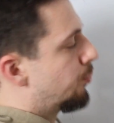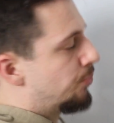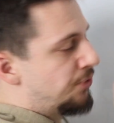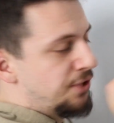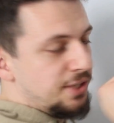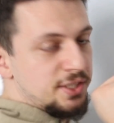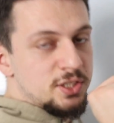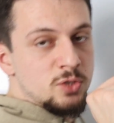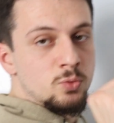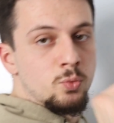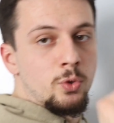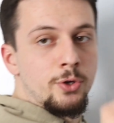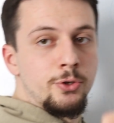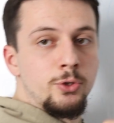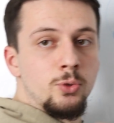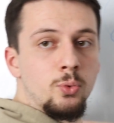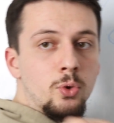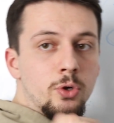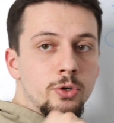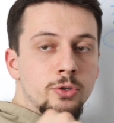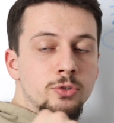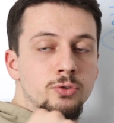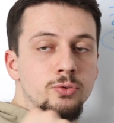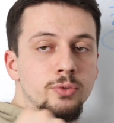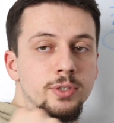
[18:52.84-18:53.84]
this is what you
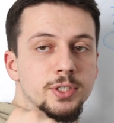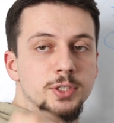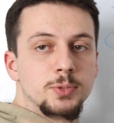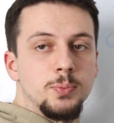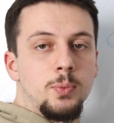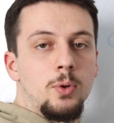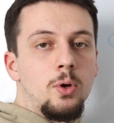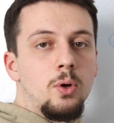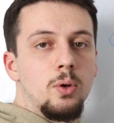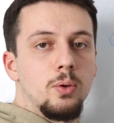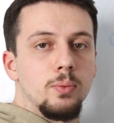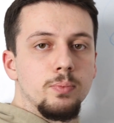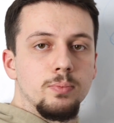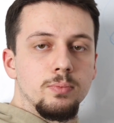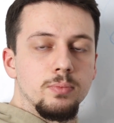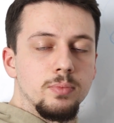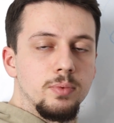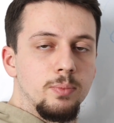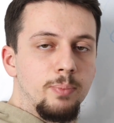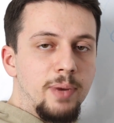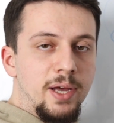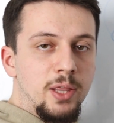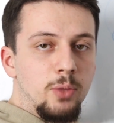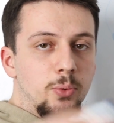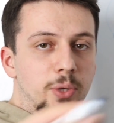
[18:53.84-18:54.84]
want to do as well,
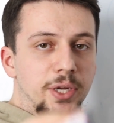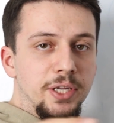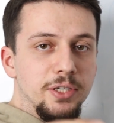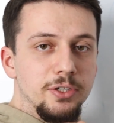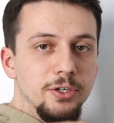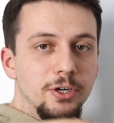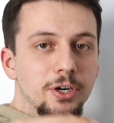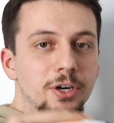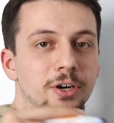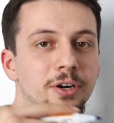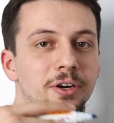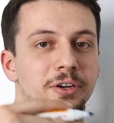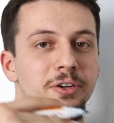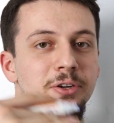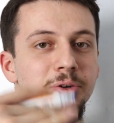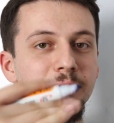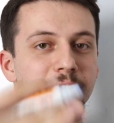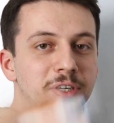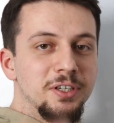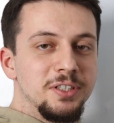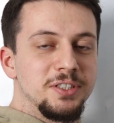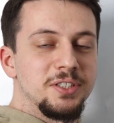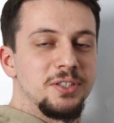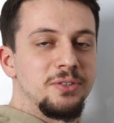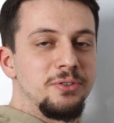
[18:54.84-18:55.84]
by the way, in your
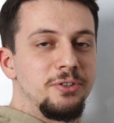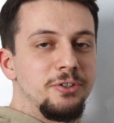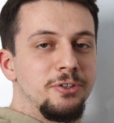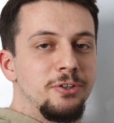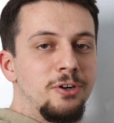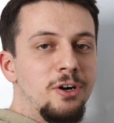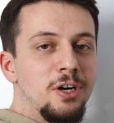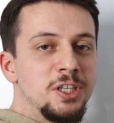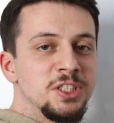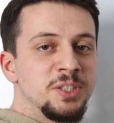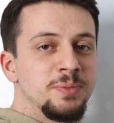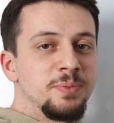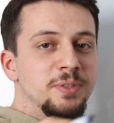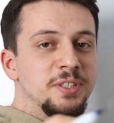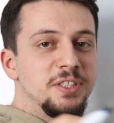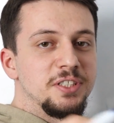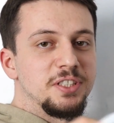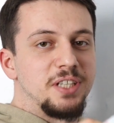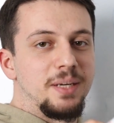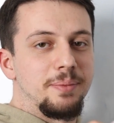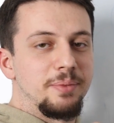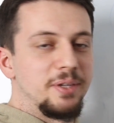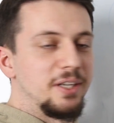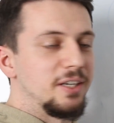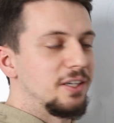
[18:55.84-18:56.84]
career as a 3D artist, because
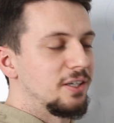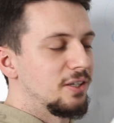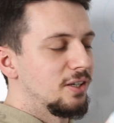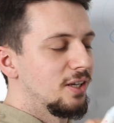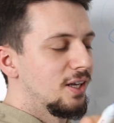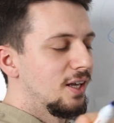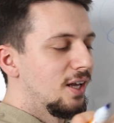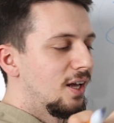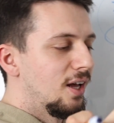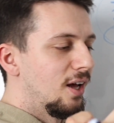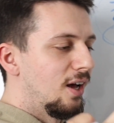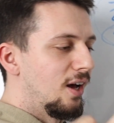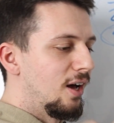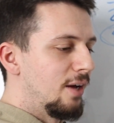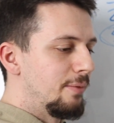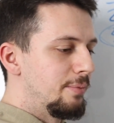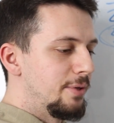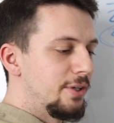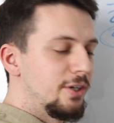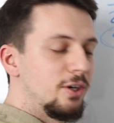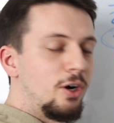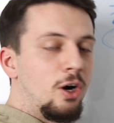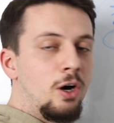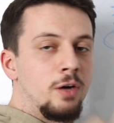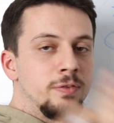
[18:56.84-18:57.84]
I'm getting a
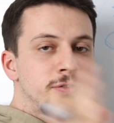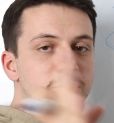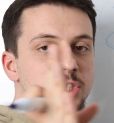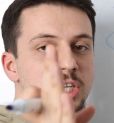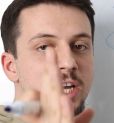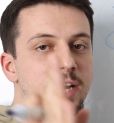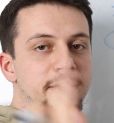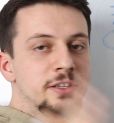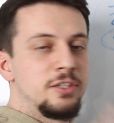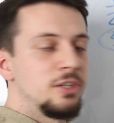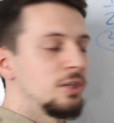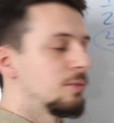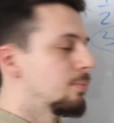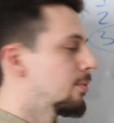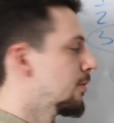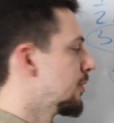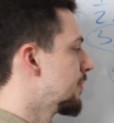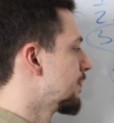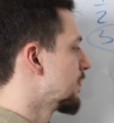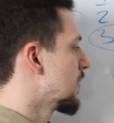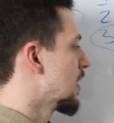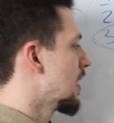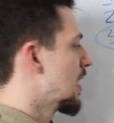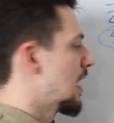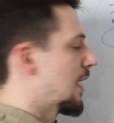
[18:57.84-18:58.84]
bit off track here, but
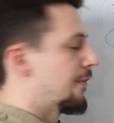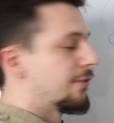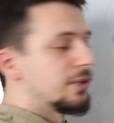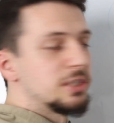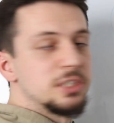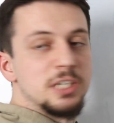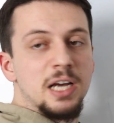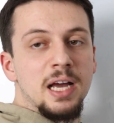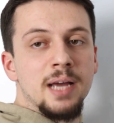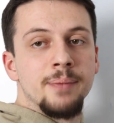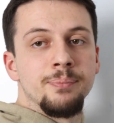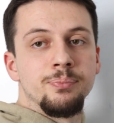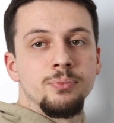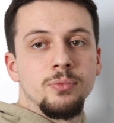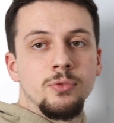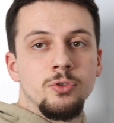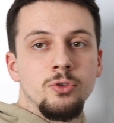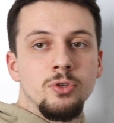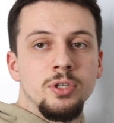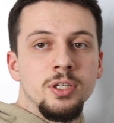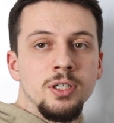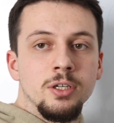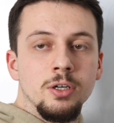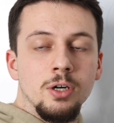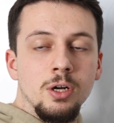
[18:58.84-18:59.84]
every time
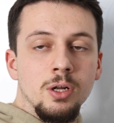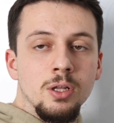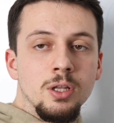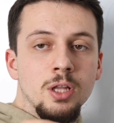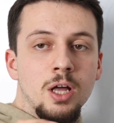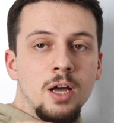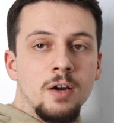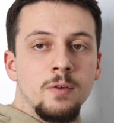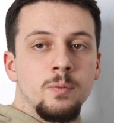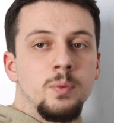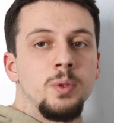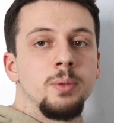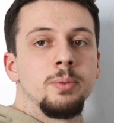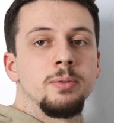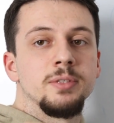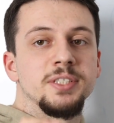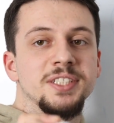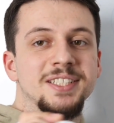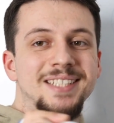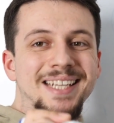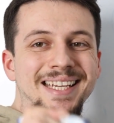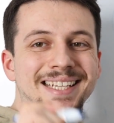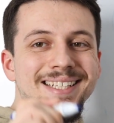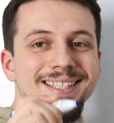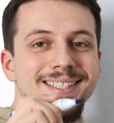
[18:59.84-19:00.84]
you hear a lot of people
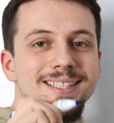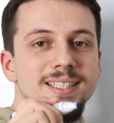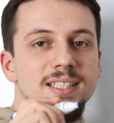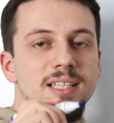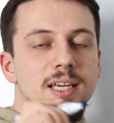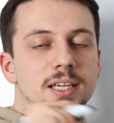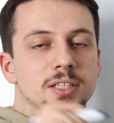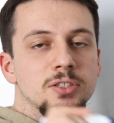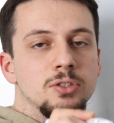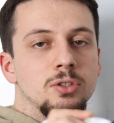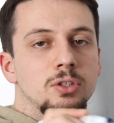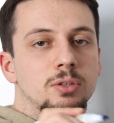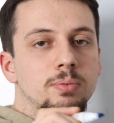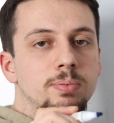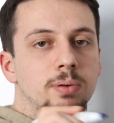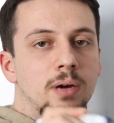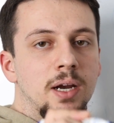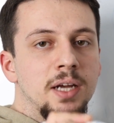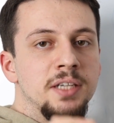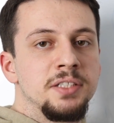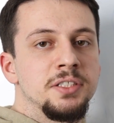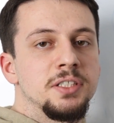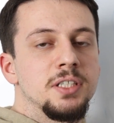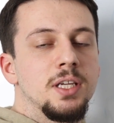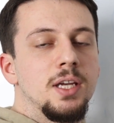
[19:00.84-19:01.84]
saying yes to your
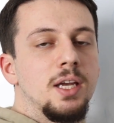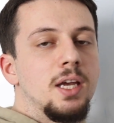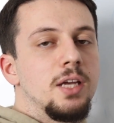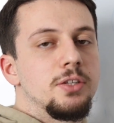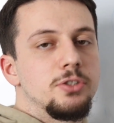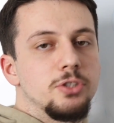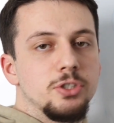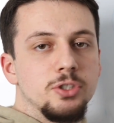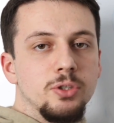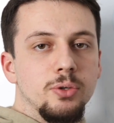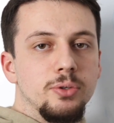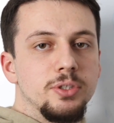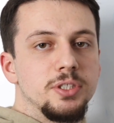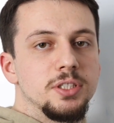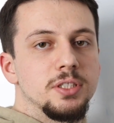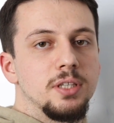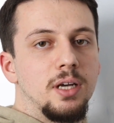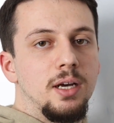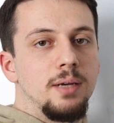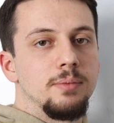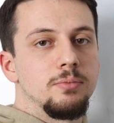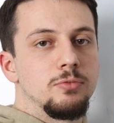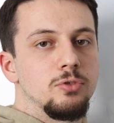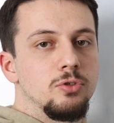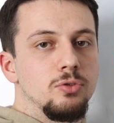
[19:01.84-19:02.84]
price, just know it's
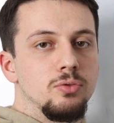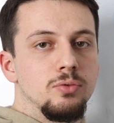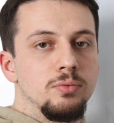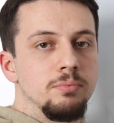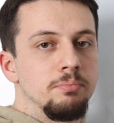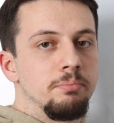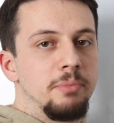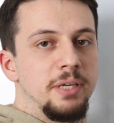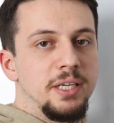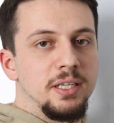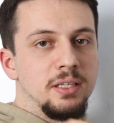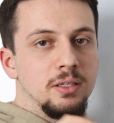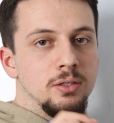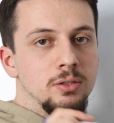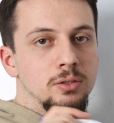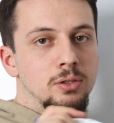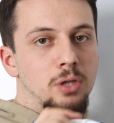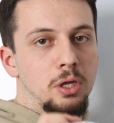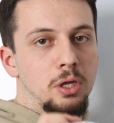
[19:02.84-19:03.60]
time to make it a